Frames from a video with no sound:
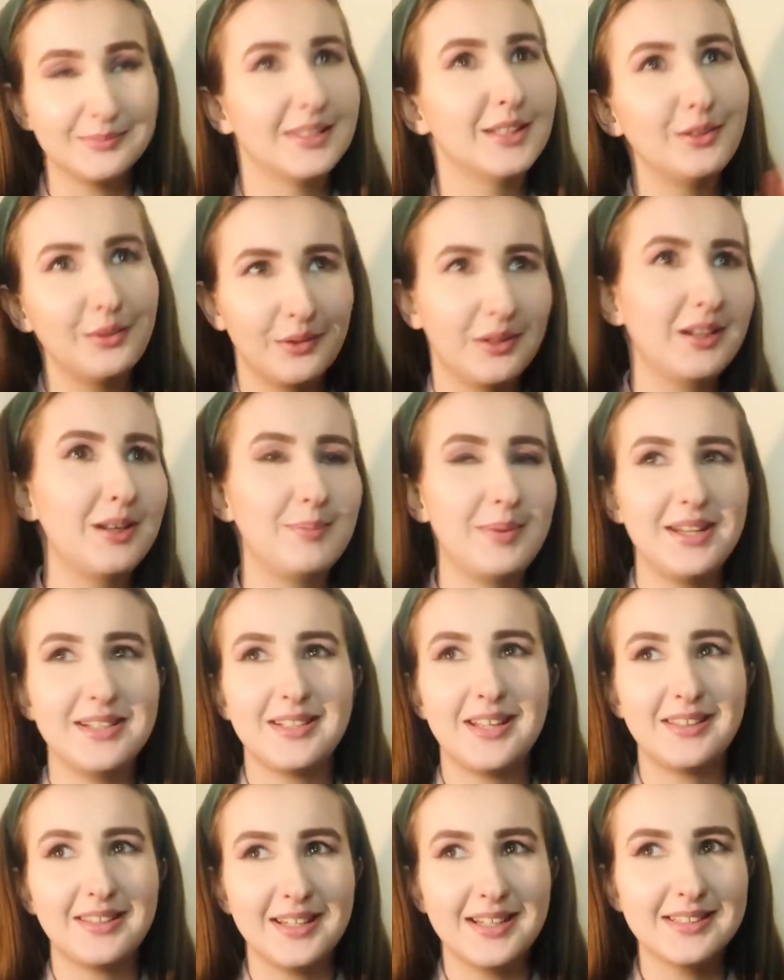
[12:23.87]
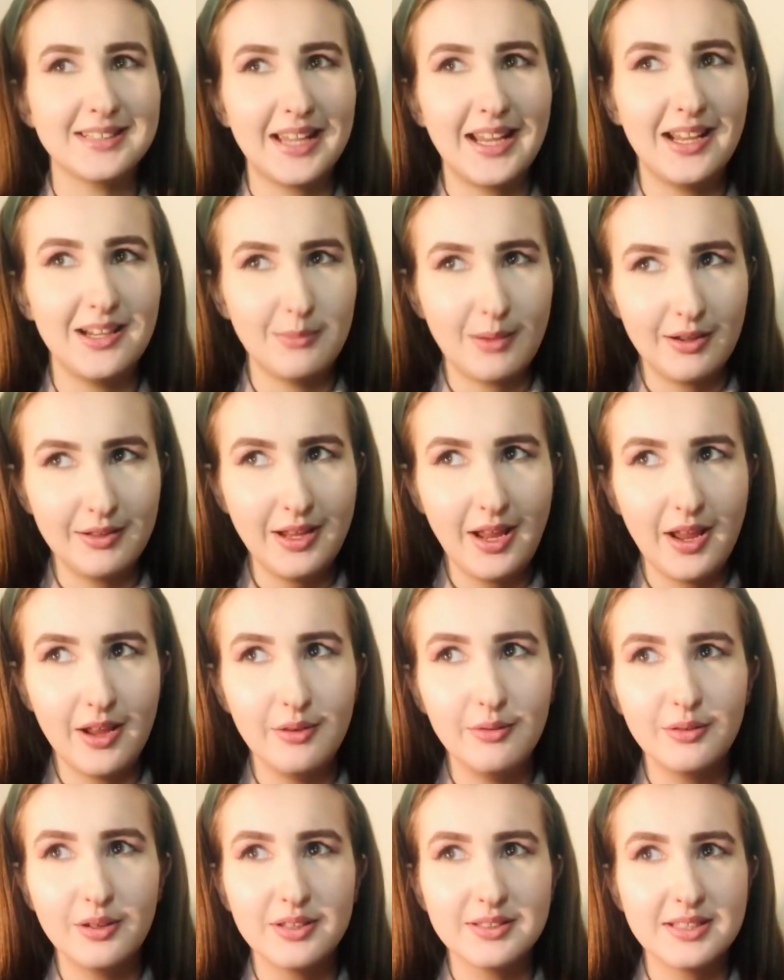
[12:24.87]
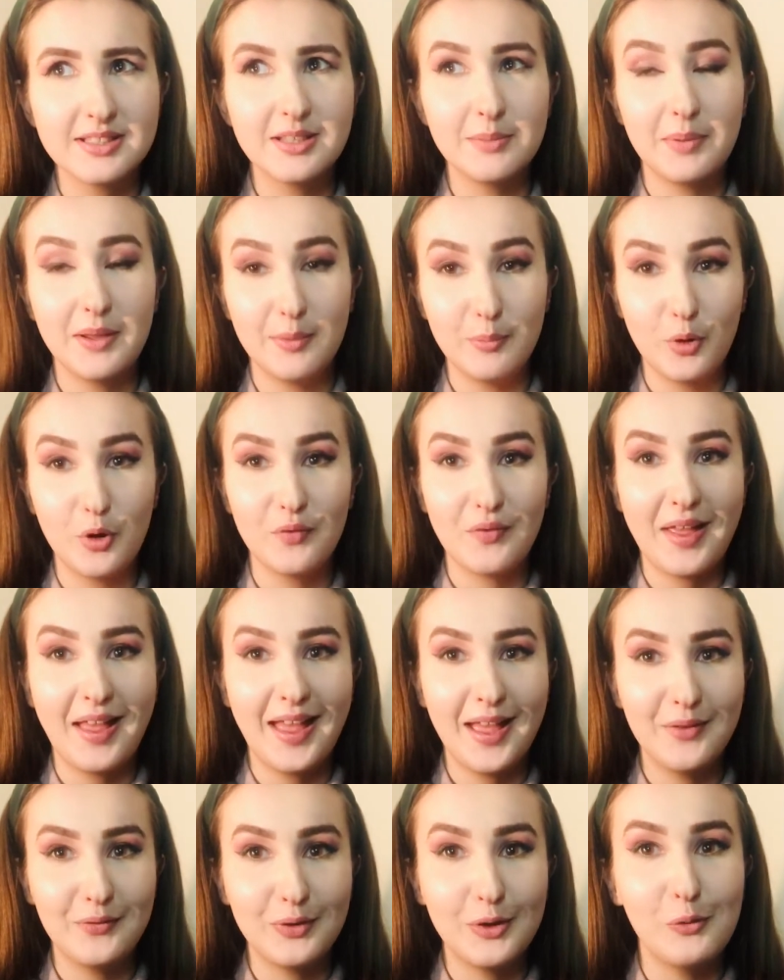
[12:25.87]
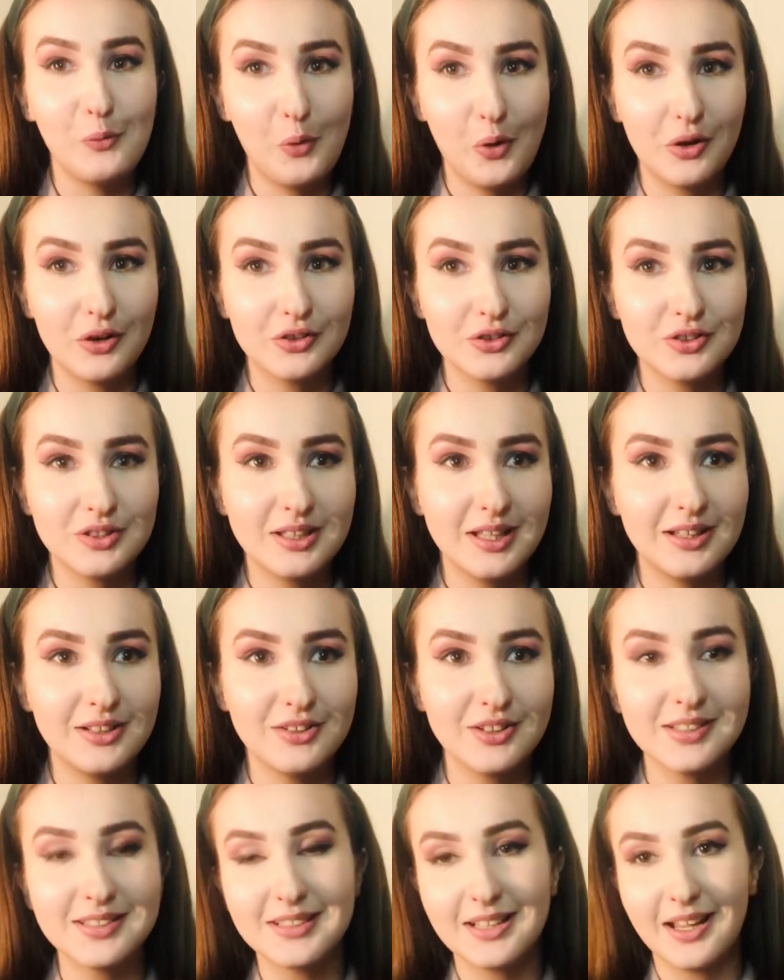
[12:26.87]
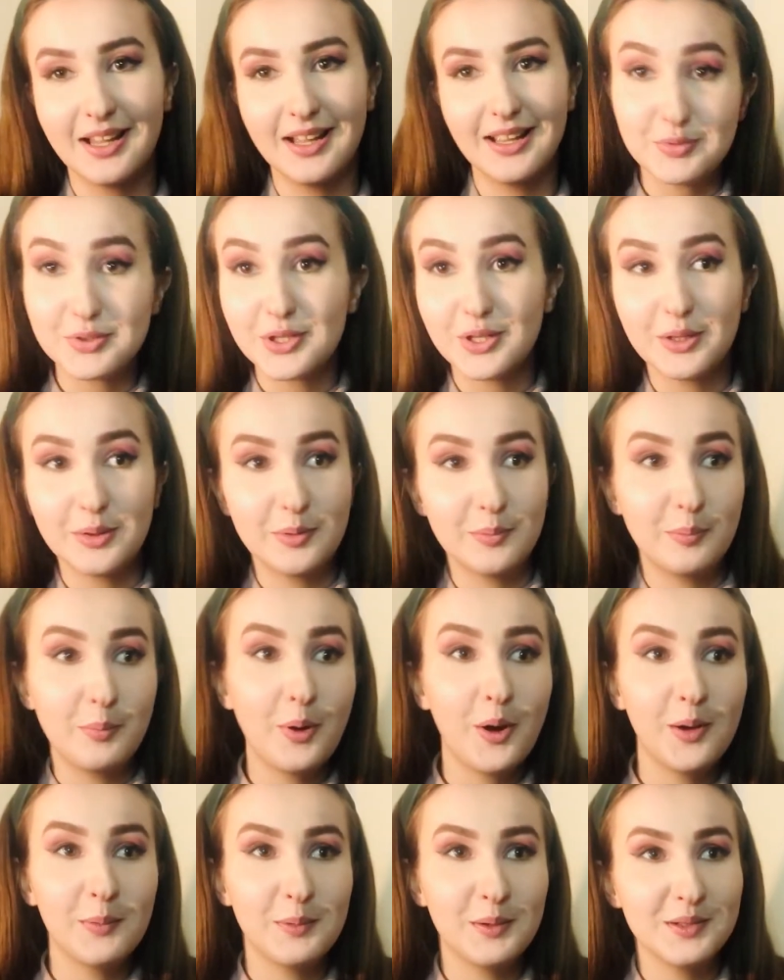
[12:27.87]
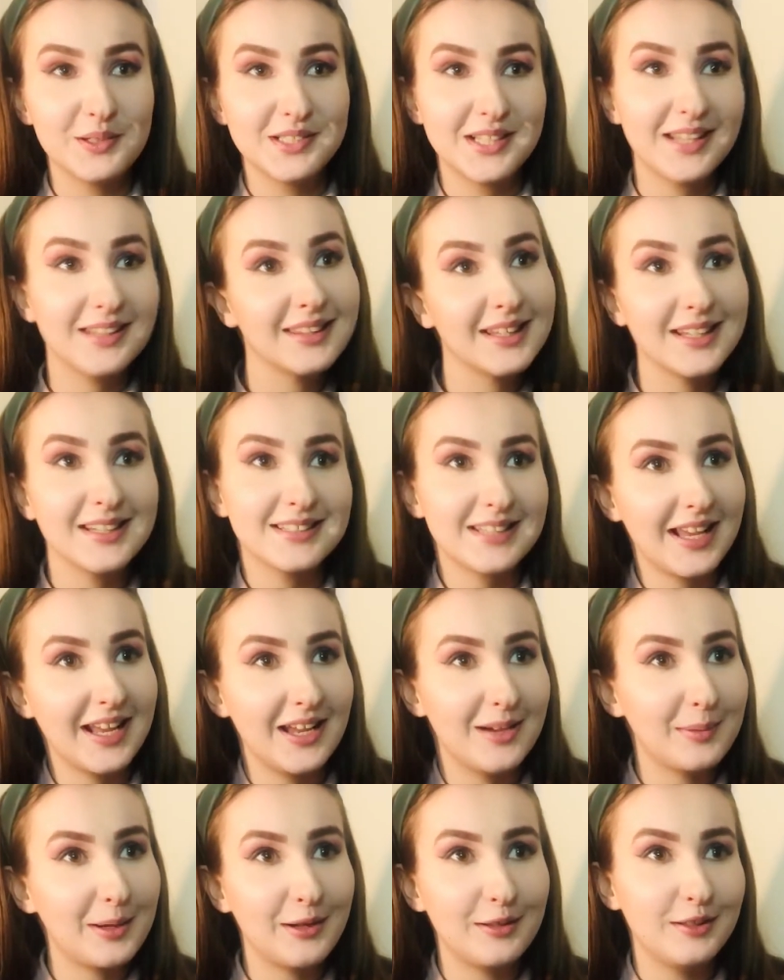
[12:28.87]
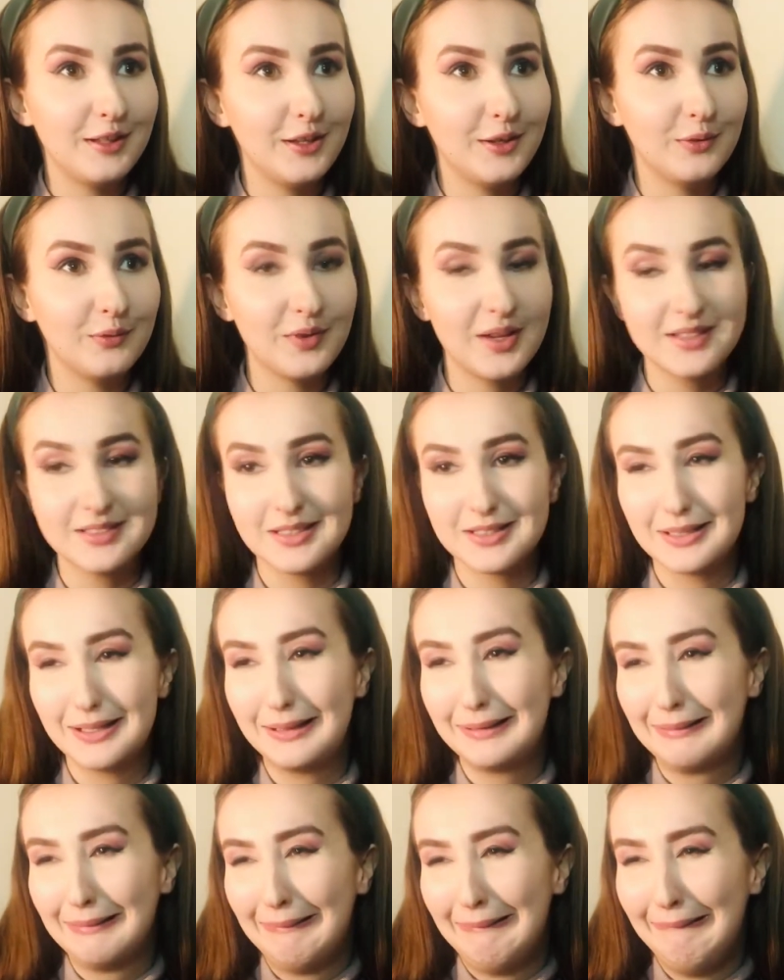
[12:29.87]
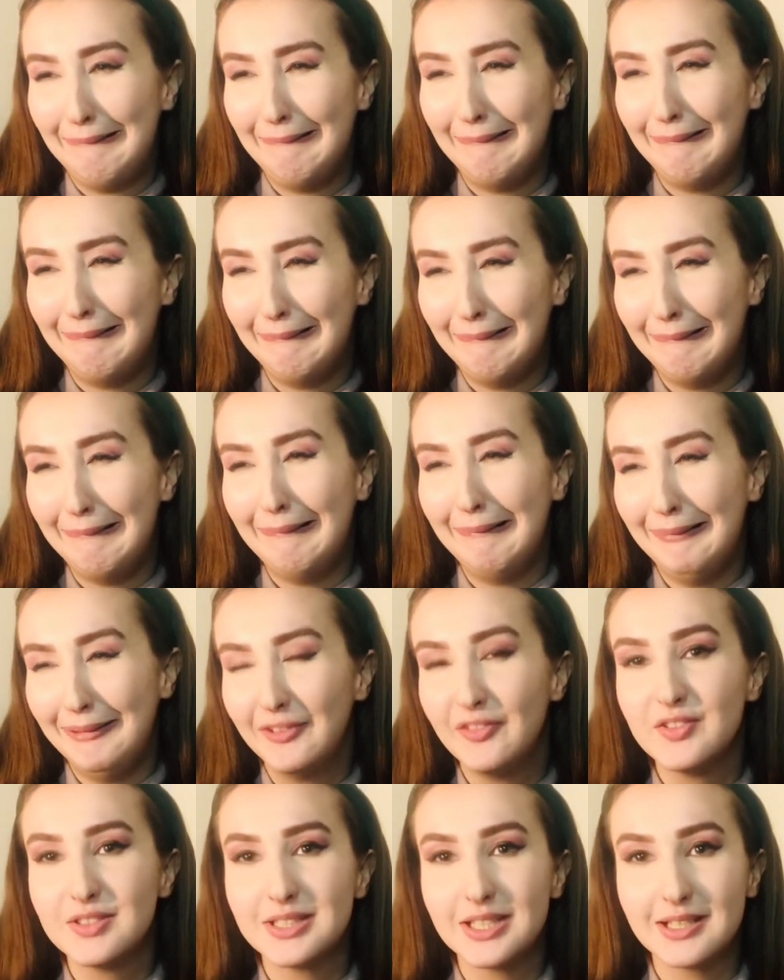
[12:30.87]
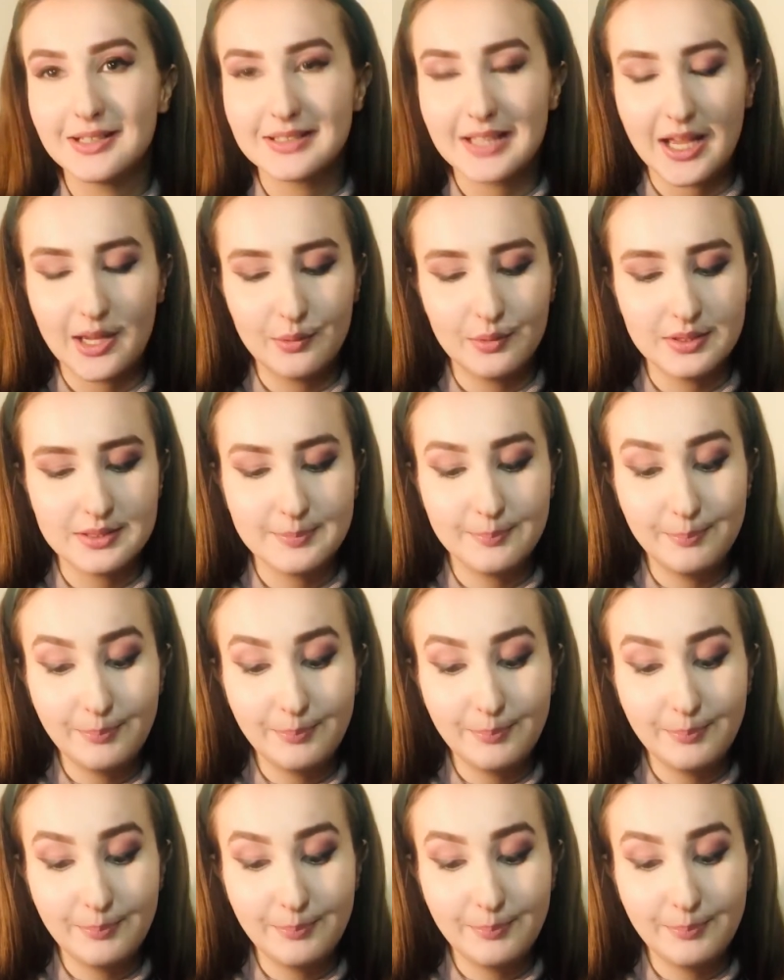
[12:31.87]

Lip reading: They're not going to beat 10 Things I Hate About You because it's a bit more of a heavy watch than just like just going to pop on 10 Things I Hate About You versus like for 6 hours.